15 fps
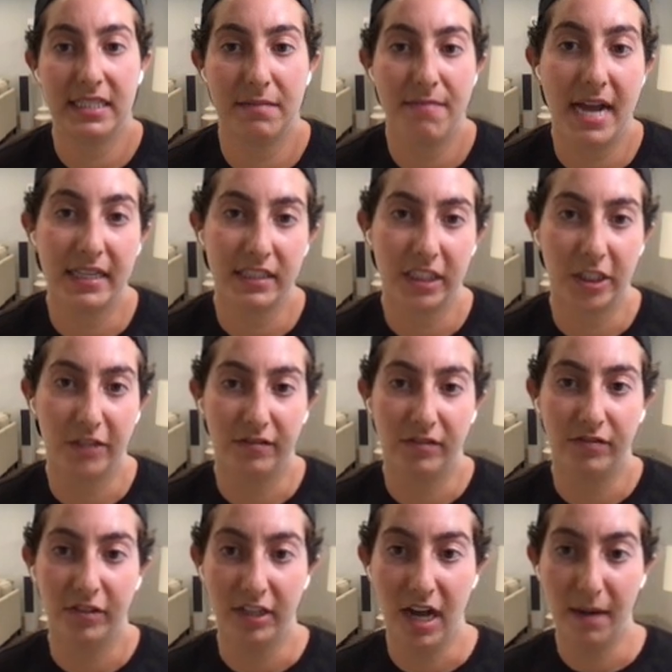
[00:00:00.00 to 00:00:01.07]
the meta server
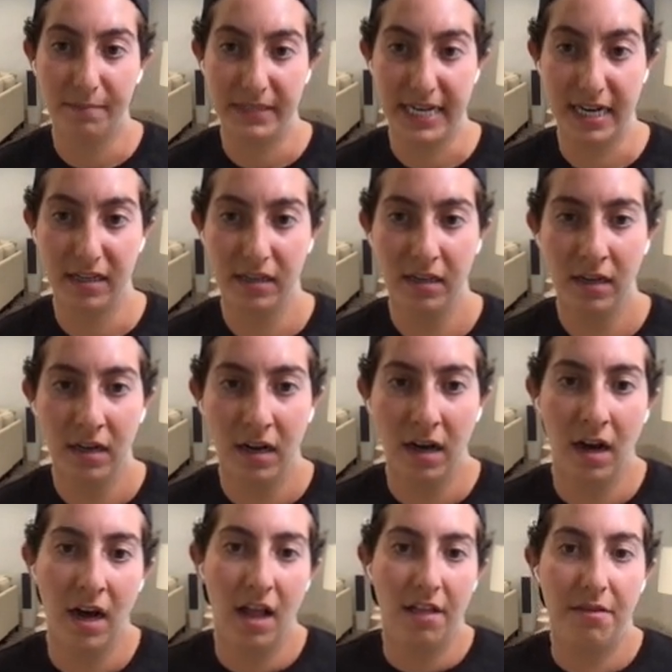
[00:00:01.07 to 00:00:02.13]
for an update.
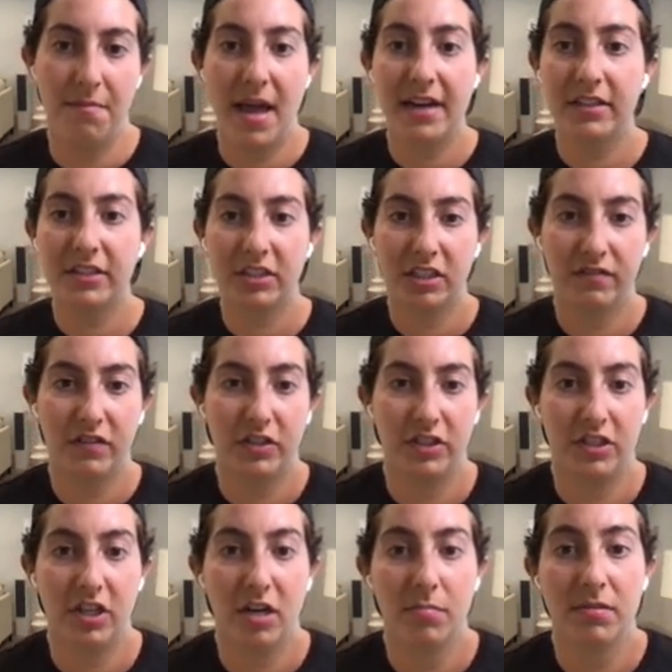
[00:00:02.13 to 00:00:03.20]
The meta server
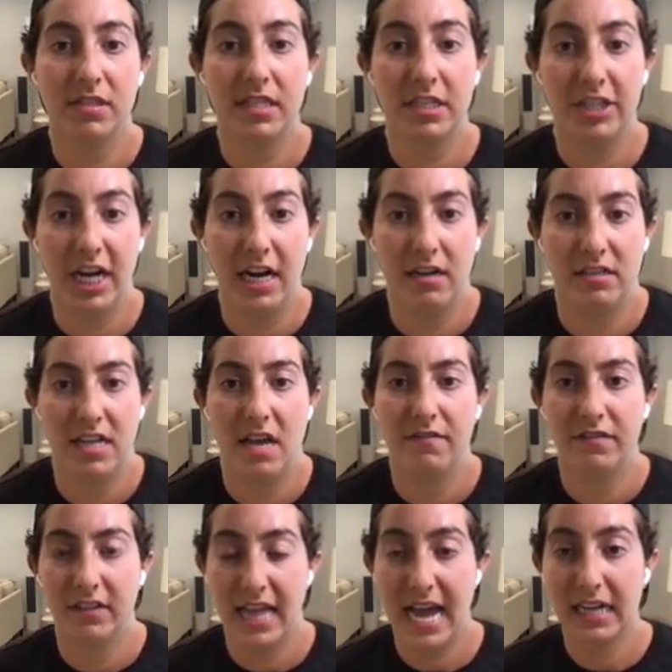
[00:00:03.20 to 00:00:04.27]
determines the change set
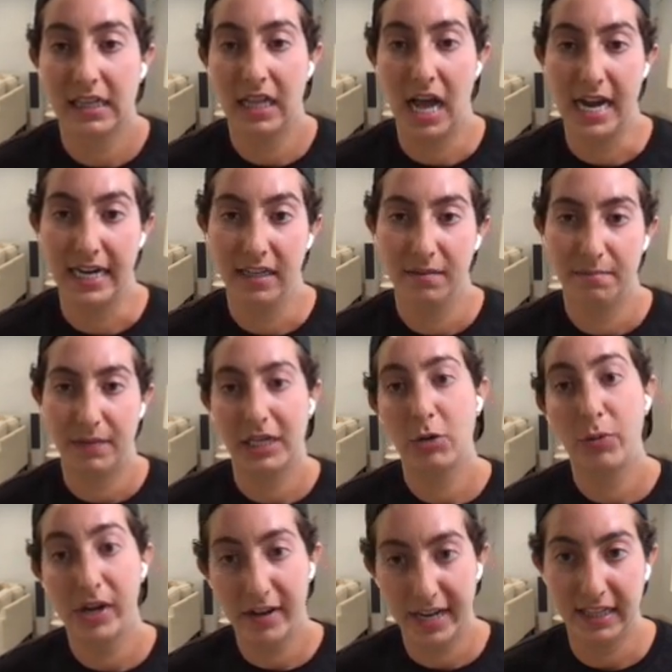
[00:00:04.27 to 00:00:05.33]
for that client by
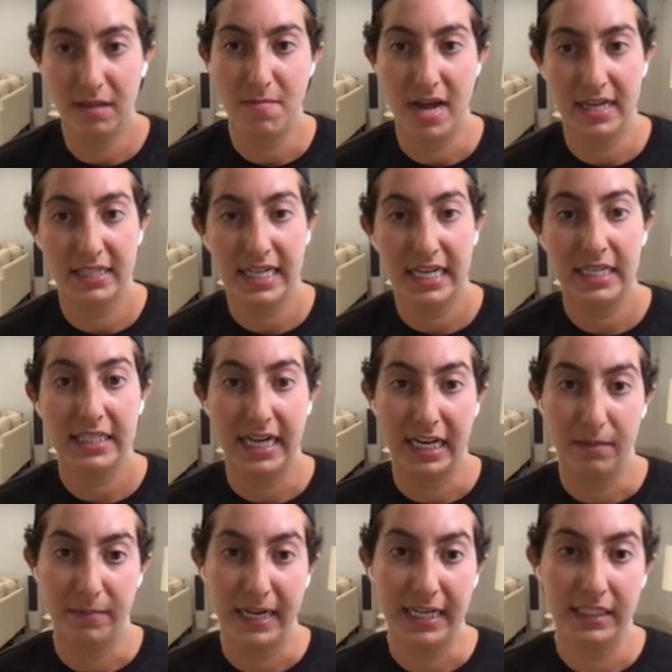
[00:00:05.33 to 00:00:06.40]
querying the metadata
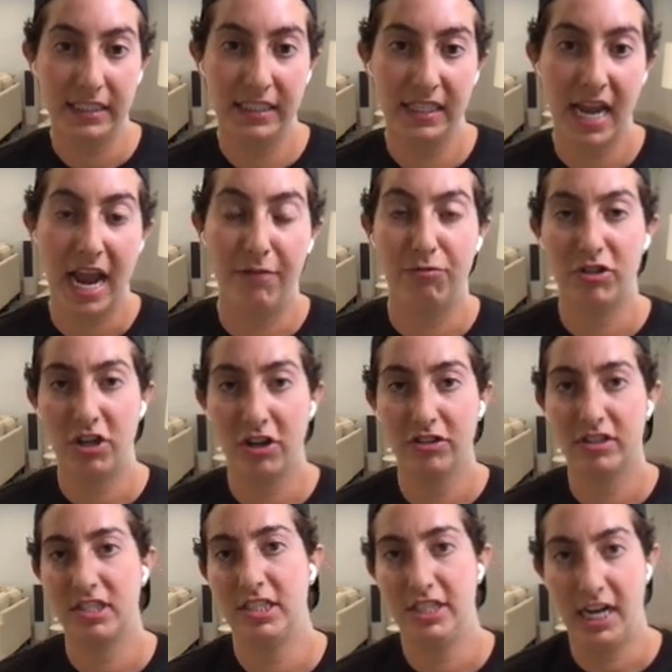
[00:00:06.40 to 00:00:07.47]
database and
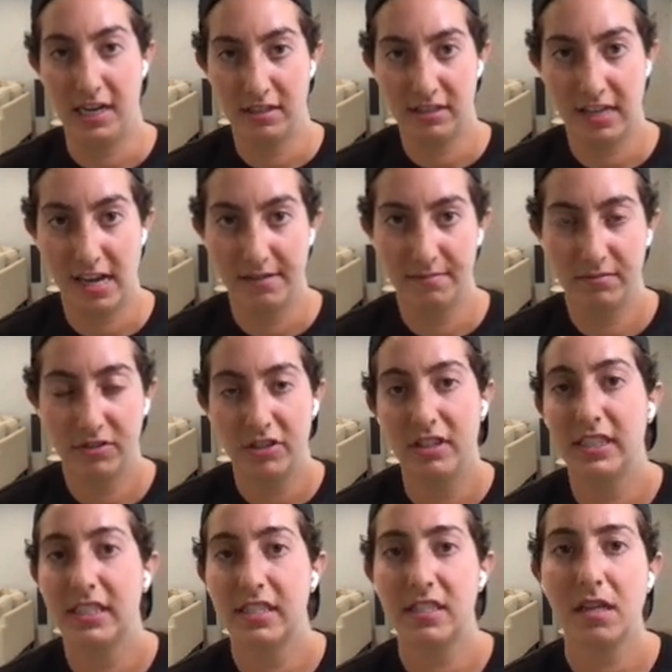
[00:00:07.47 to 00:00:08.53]
returns the change set. So
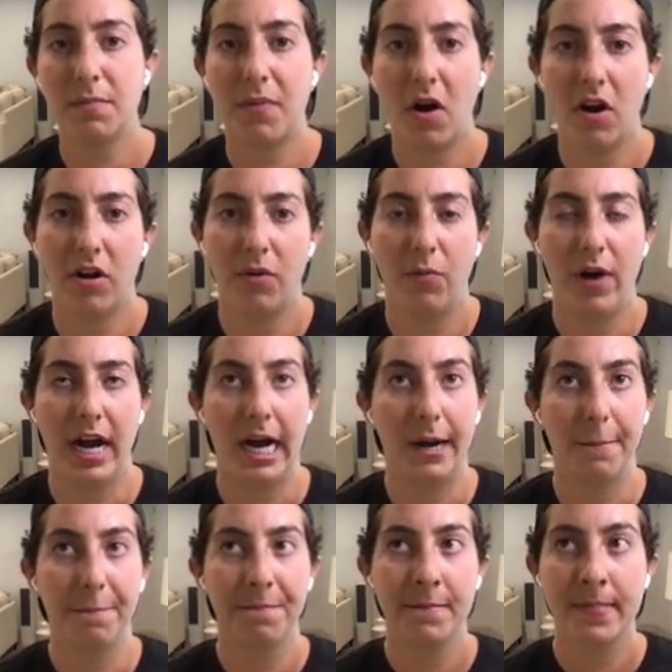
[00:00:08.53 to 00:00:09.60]
this is the part
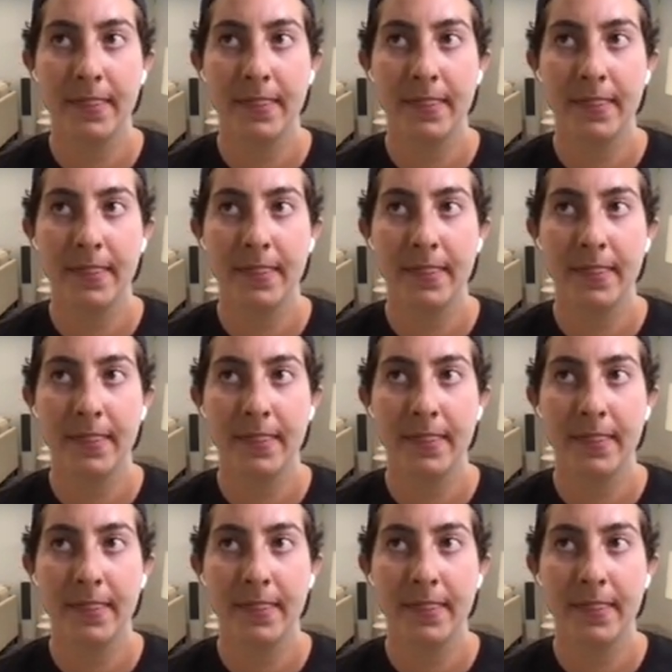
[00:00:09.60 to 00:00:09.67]
where